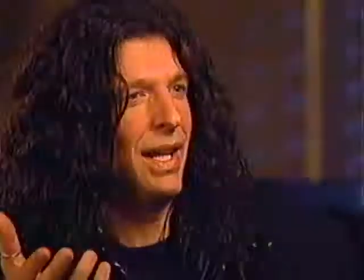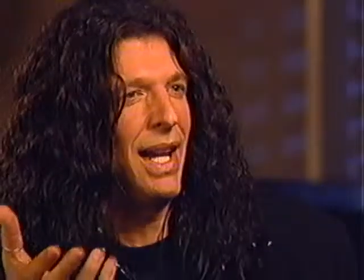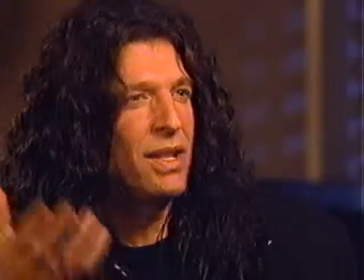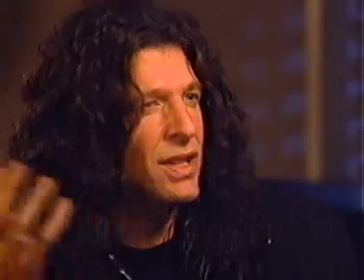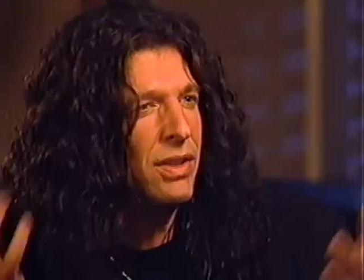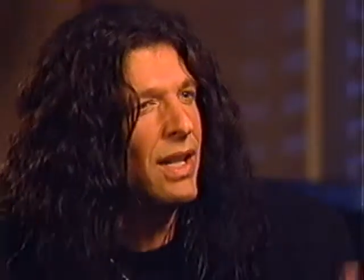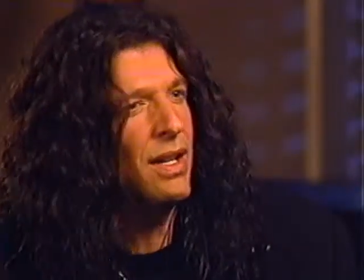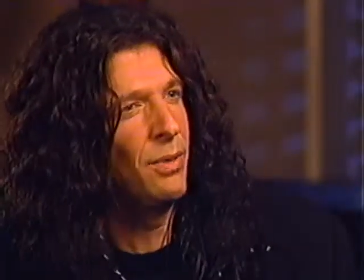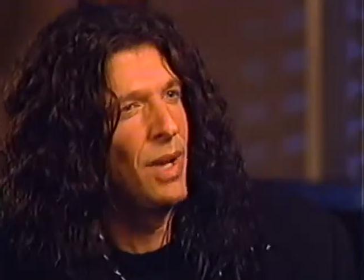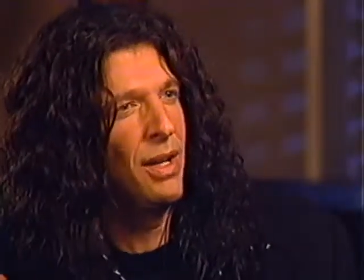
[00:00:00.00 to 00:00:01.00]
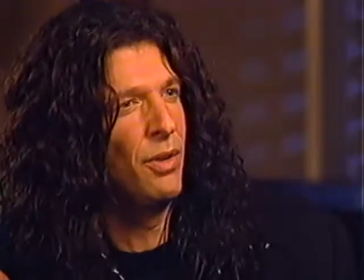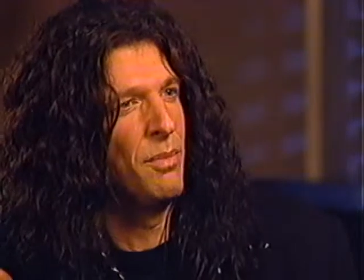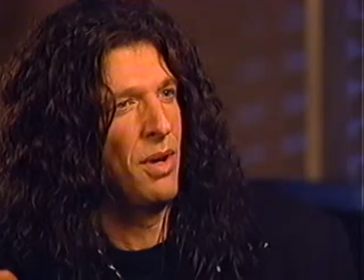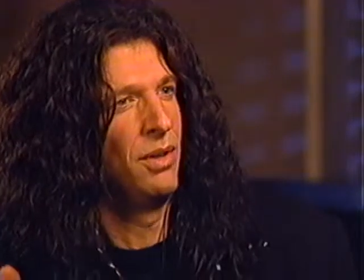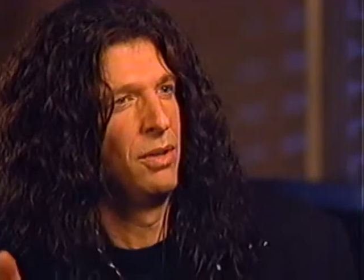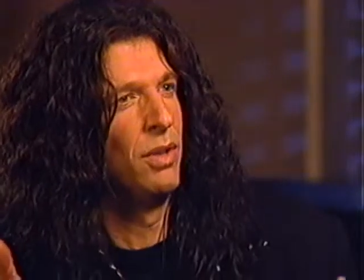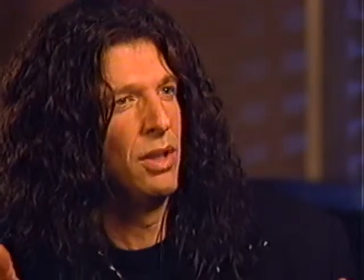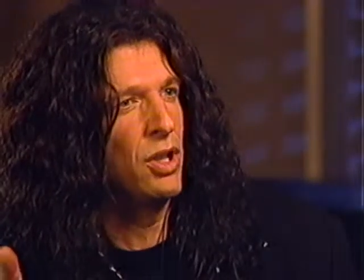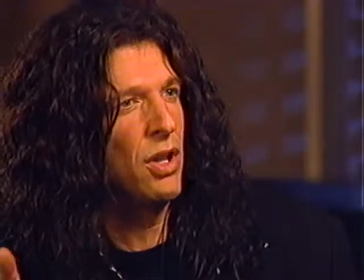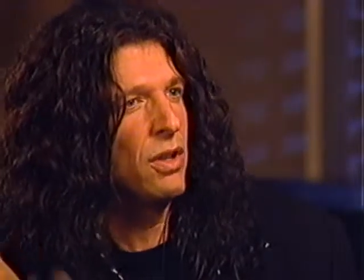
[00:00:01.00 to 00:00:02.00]
And I got to still get on the radio tomorrow and do a
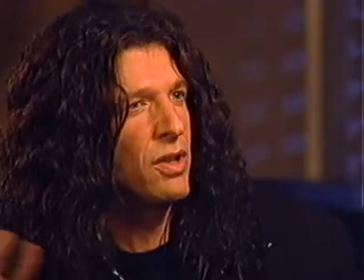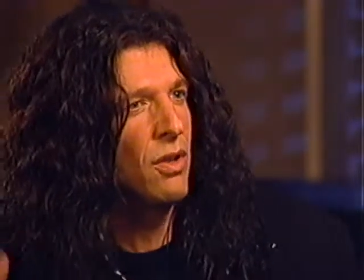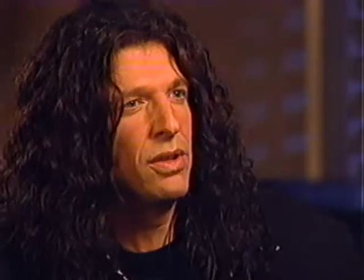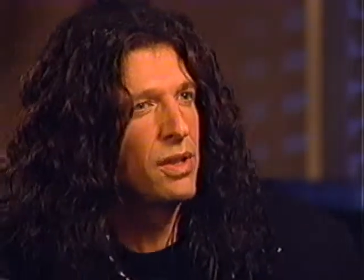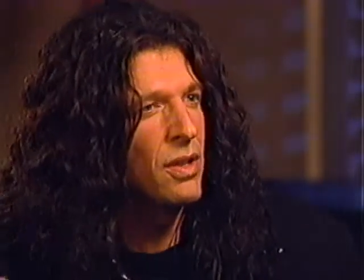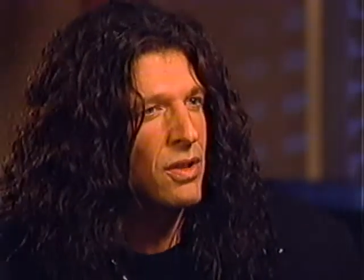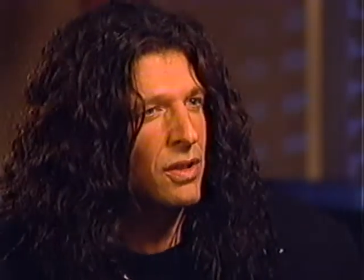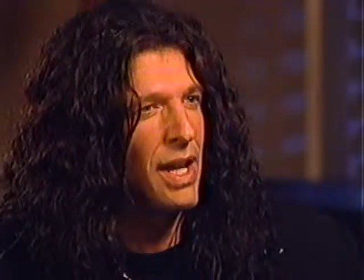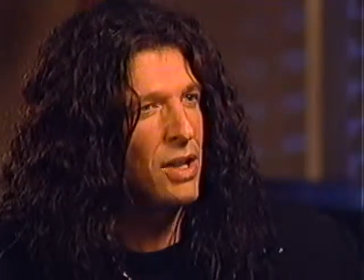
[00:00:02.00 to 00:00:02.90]
good show, because you're only as good as your